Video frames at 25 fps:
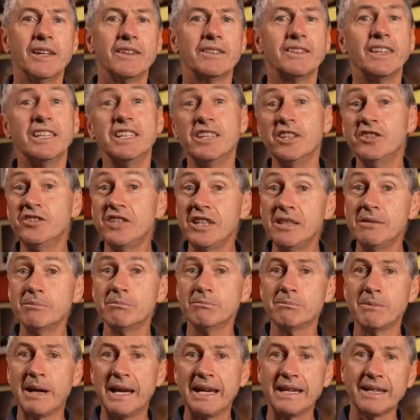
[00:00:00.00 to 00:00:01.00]
that you
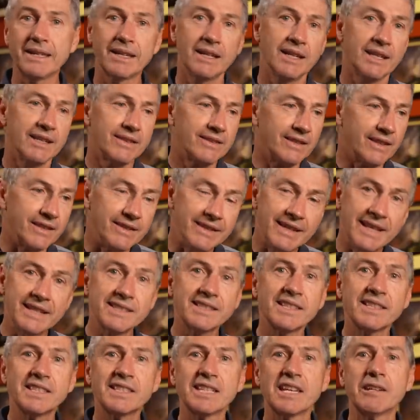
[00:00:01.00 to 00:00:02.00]
didn't make the
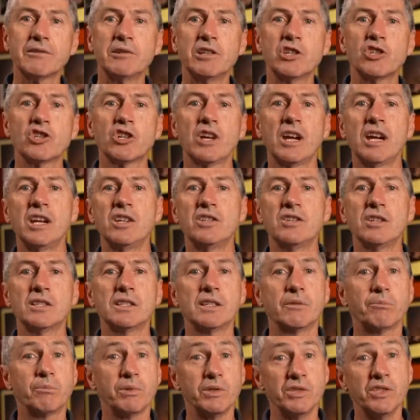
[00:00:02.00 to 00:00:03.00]
necessary
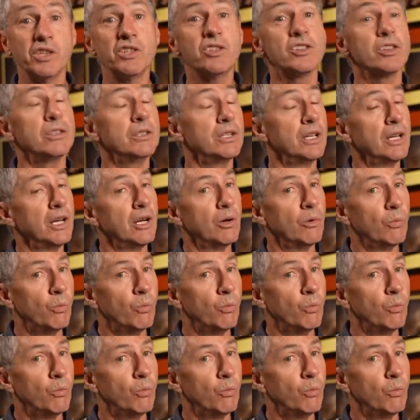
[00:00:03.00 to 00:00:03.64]
changes of position